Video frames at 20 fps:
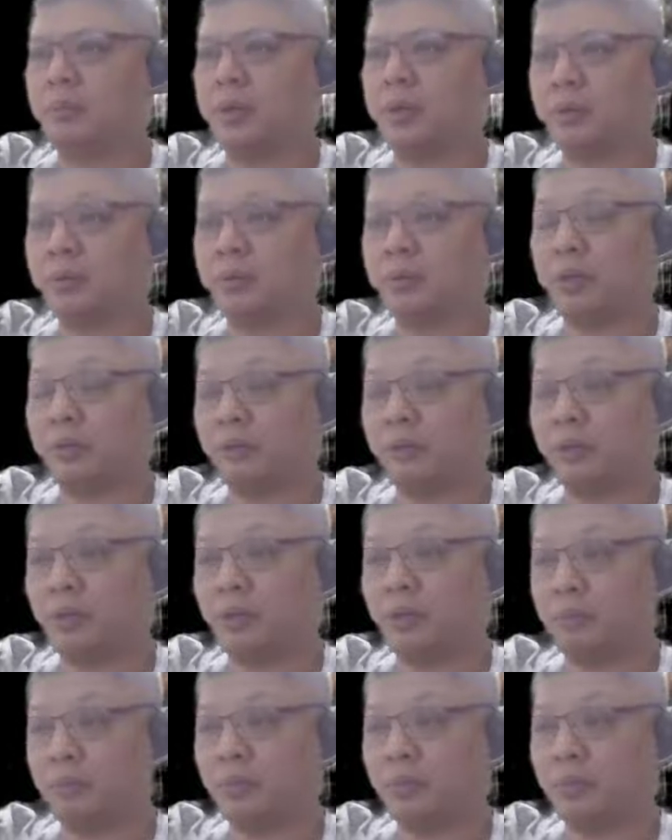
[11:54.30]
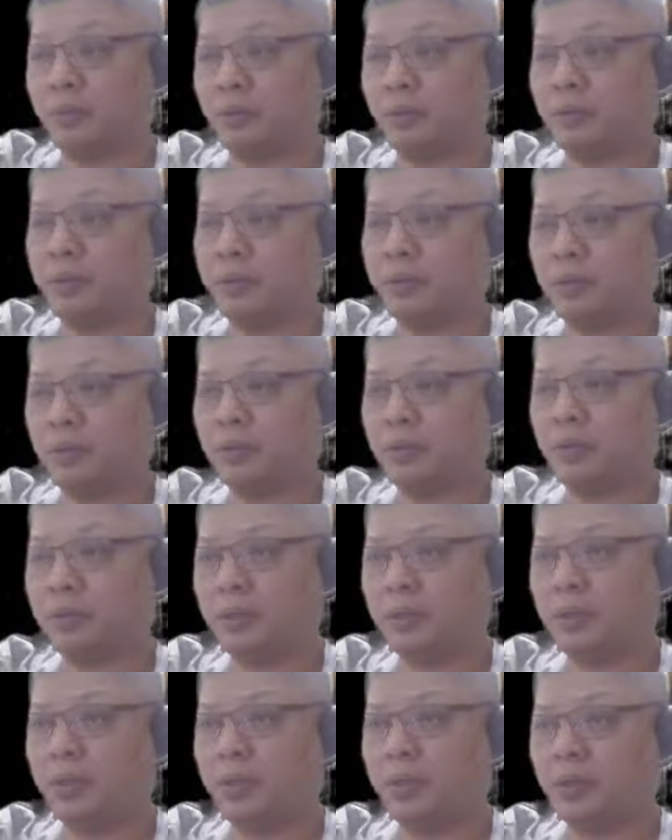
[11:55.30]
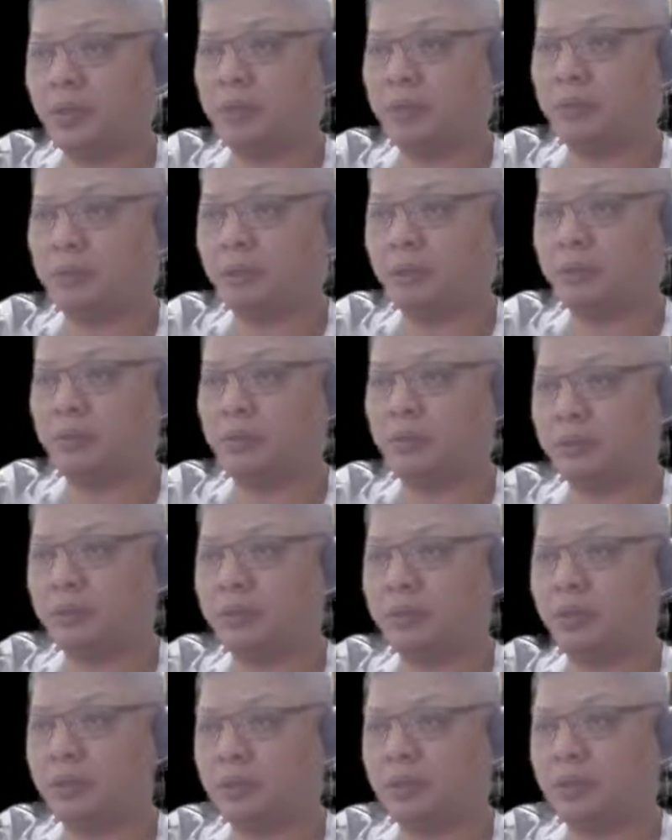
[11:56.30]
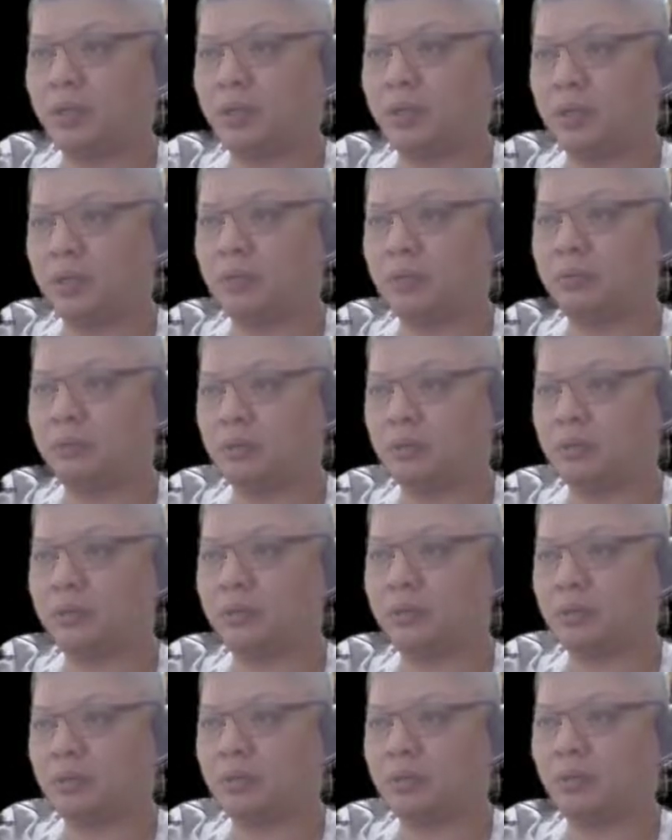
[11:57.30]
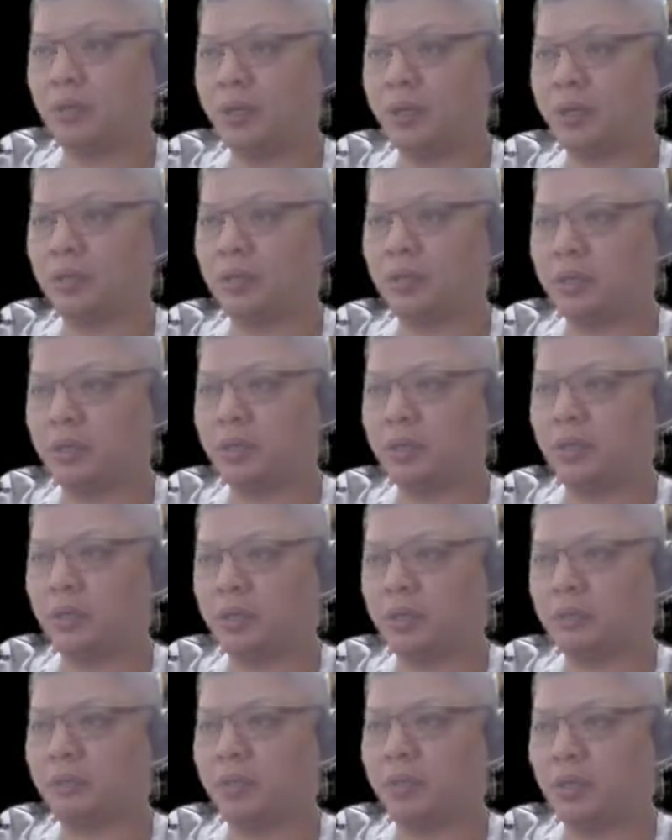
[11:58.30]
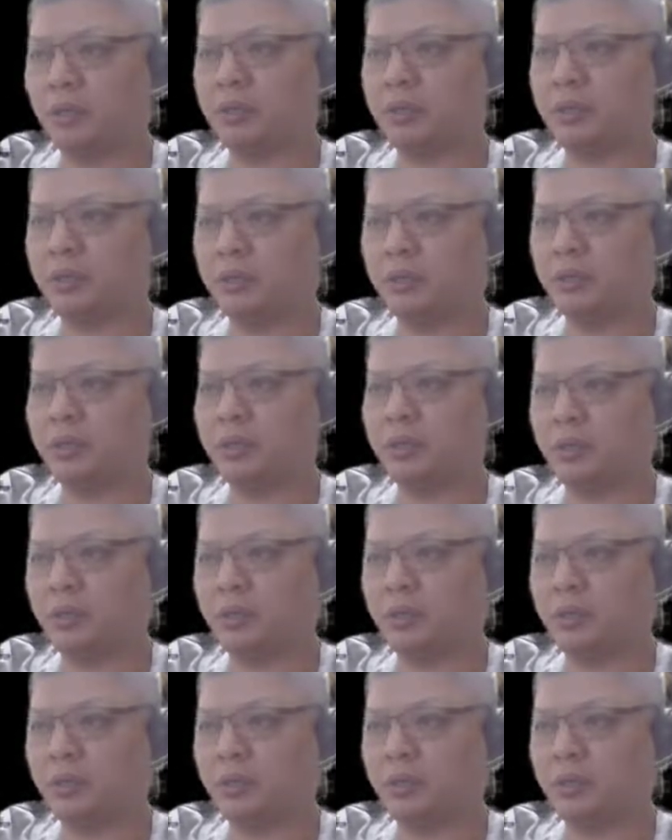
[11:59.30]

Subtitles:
Black would have gained material, and although this cannon was quite menacing,